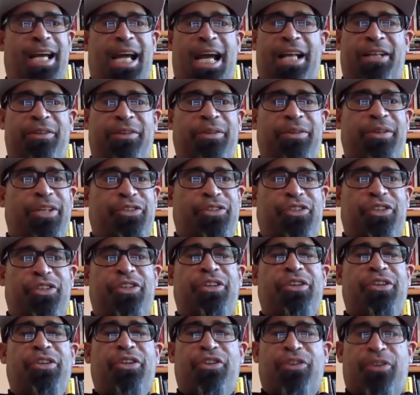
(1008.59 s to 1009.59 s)
I listened
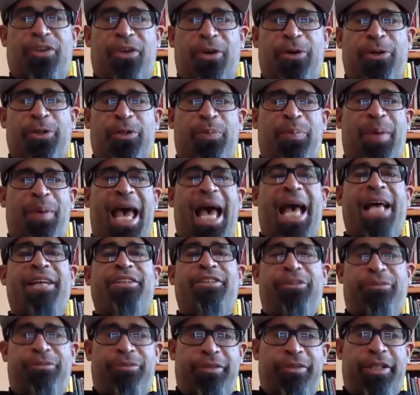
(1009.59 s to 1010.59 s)
to the songs
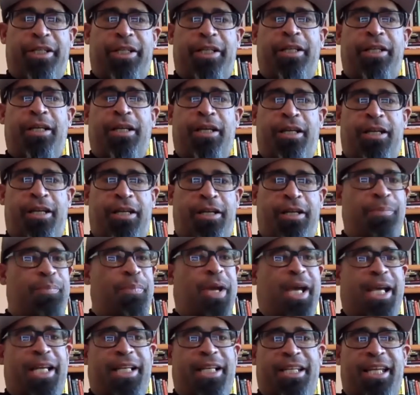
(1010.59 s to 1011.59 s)
passively
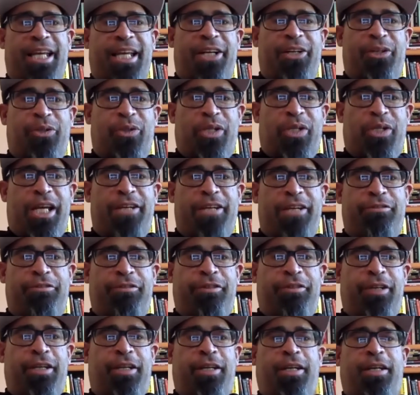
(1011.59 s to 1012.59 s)
my entire life,